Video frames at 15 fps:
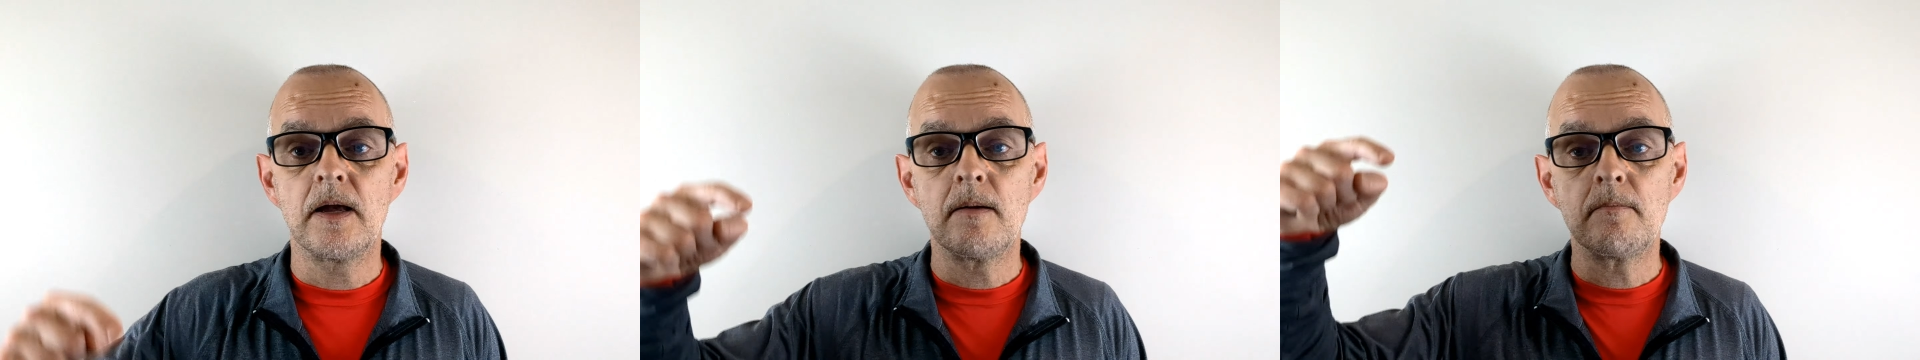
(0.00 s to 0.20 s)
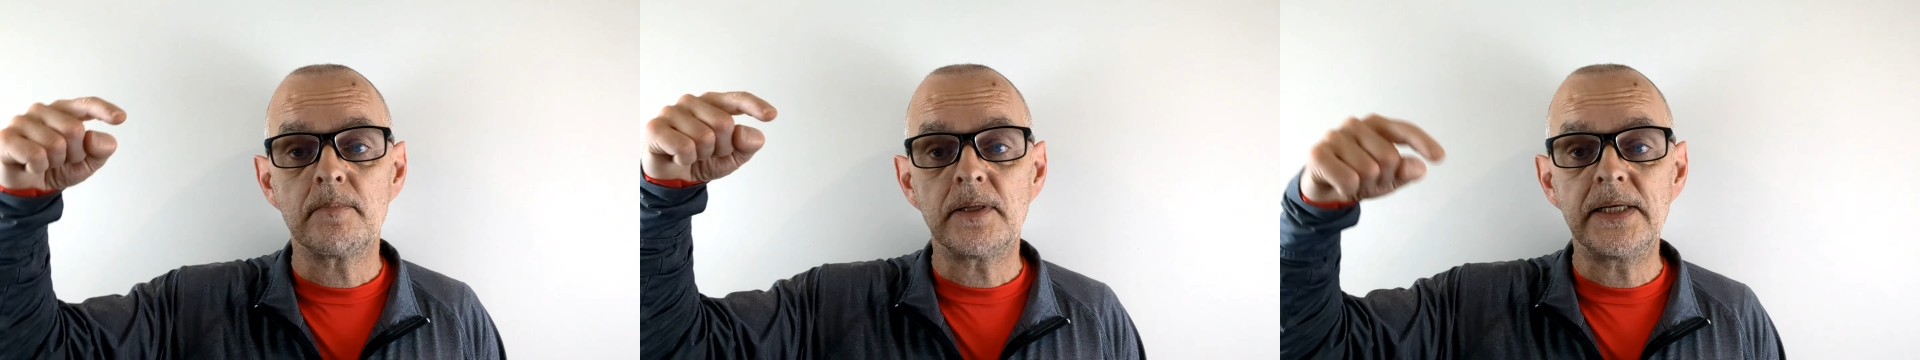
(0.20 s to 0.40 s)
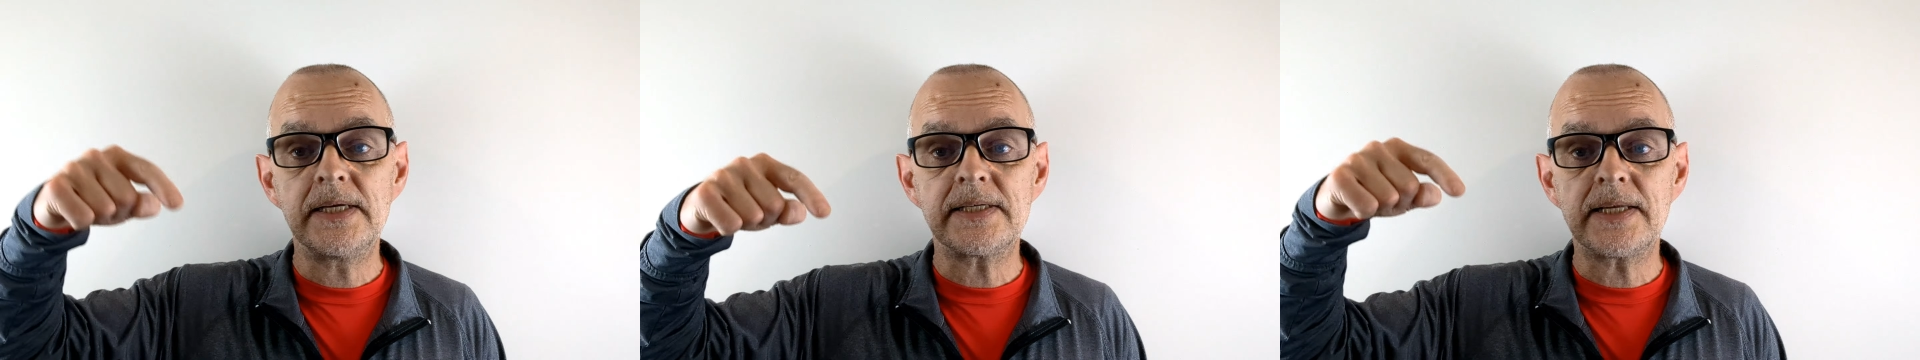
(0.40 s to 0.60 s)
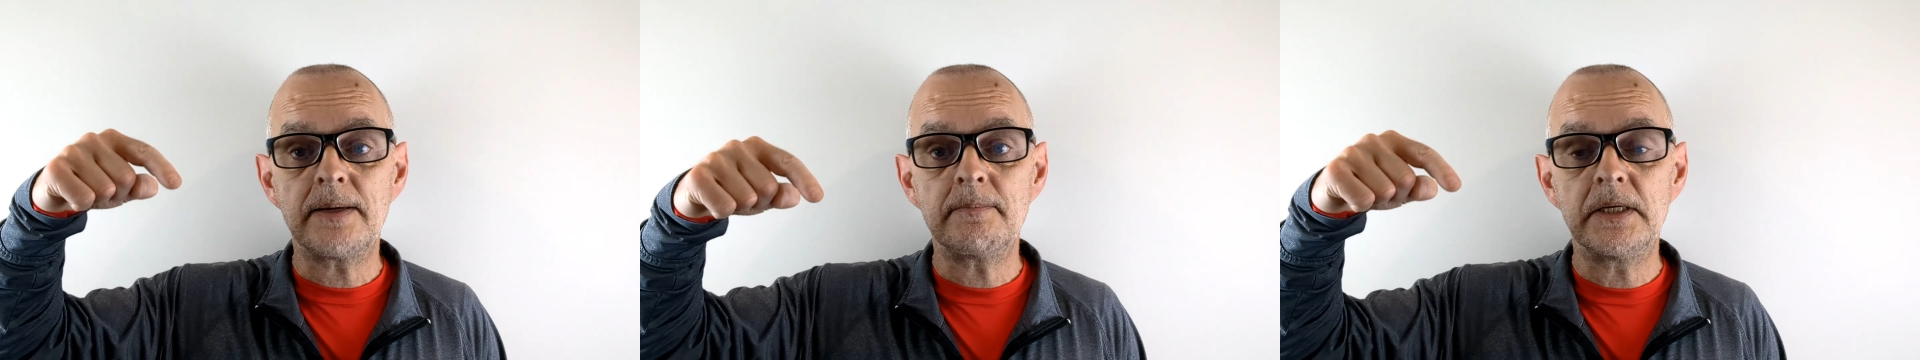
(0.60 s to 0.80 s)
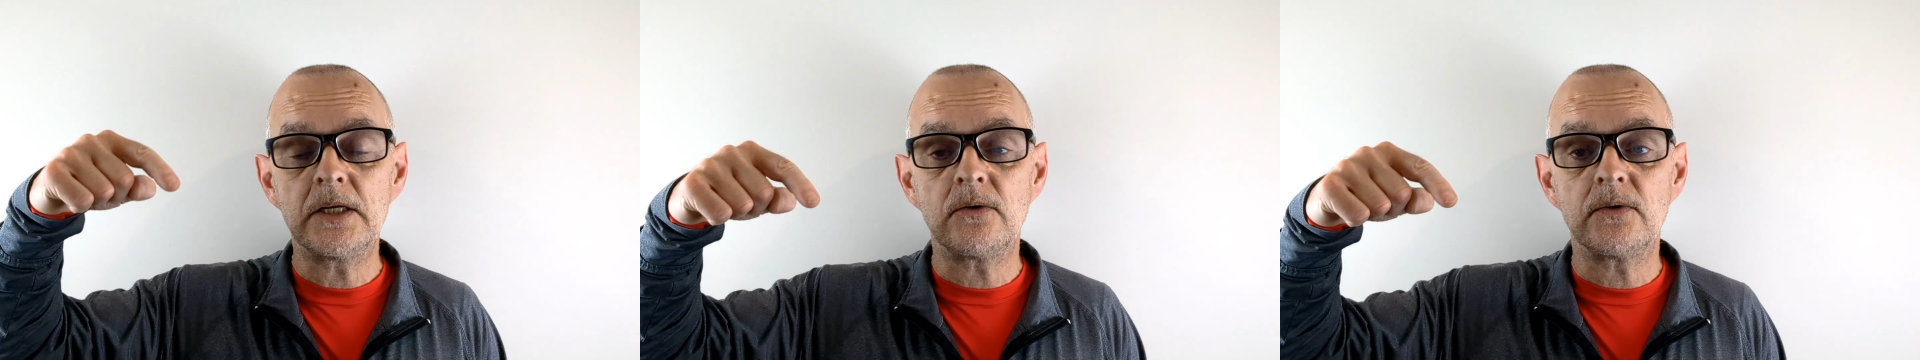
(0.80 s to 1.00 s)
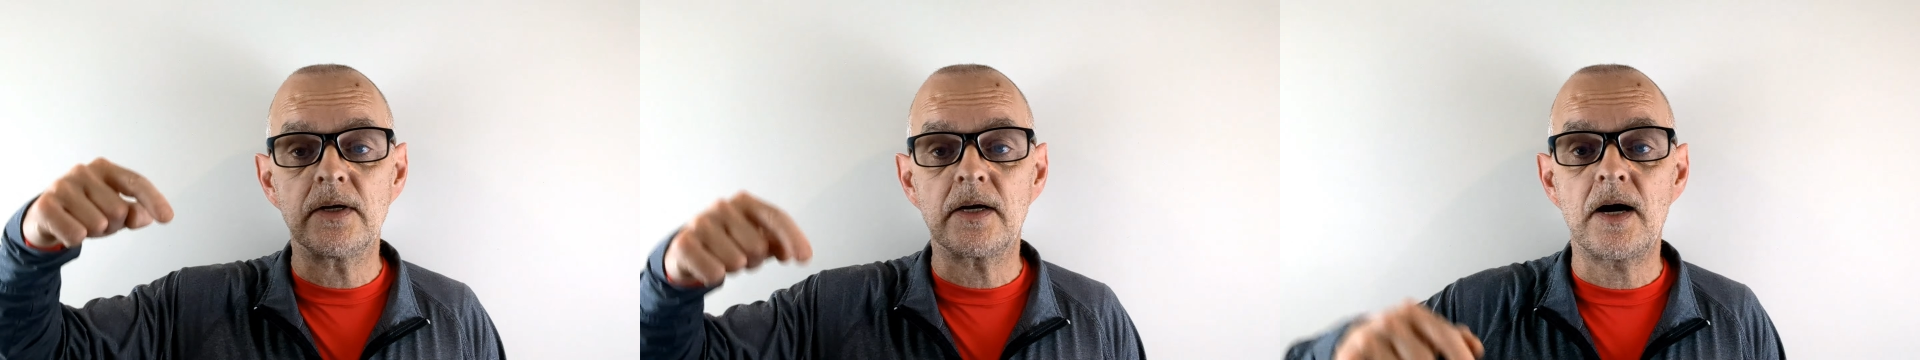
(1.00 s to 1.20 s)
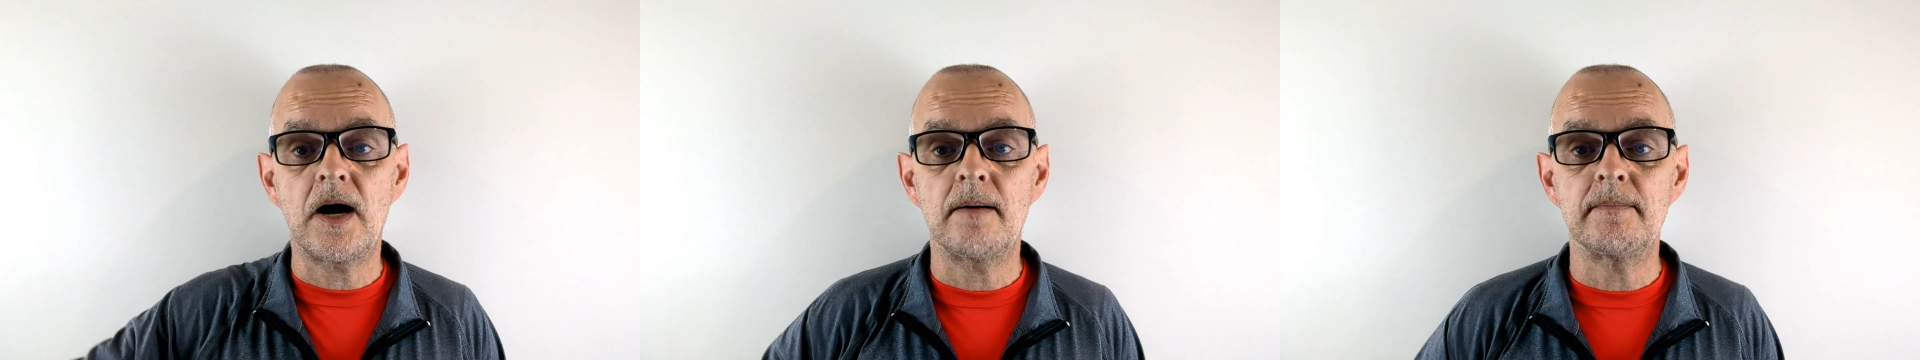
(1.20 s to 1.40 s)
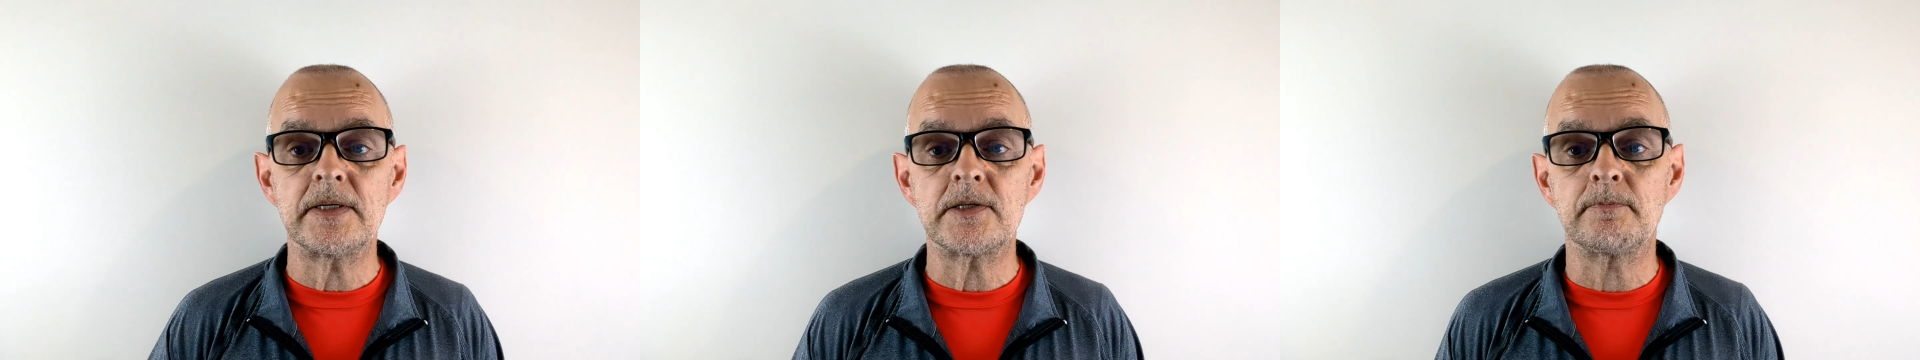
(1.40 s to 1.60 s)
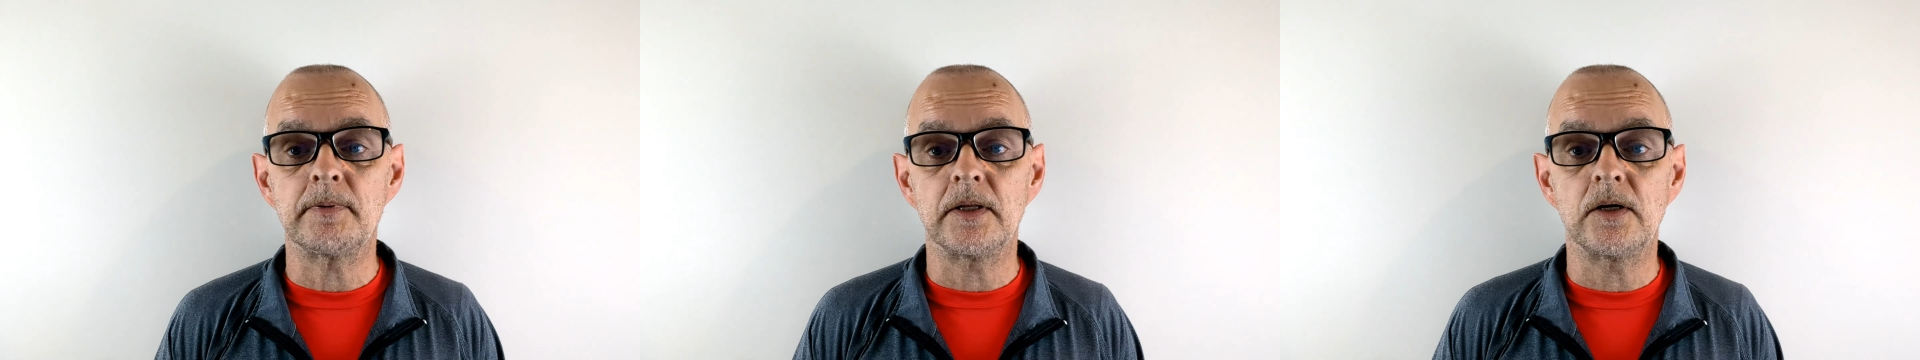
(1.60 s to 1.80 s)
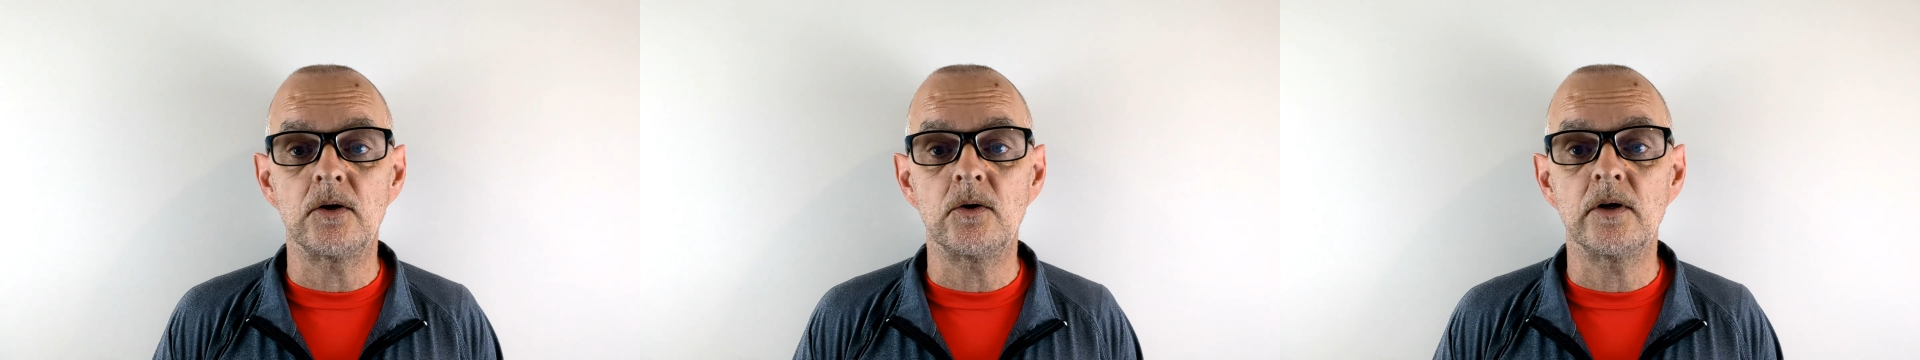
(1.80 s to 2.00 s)
Please let me know in the comments
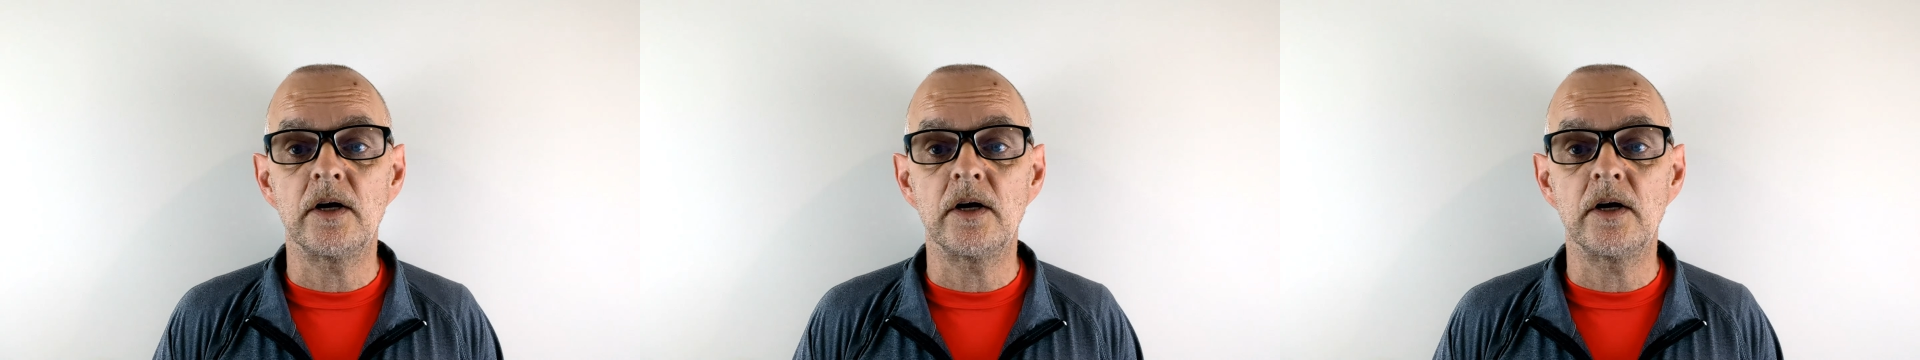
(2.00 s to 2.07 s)
below